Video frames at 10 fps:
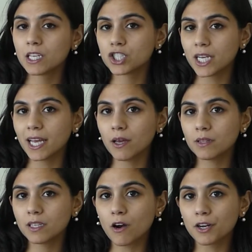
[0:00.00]
check
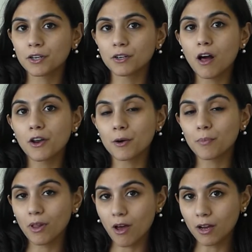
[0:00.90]
out the article on our
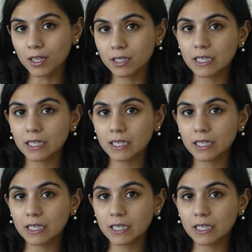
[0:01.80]
blog,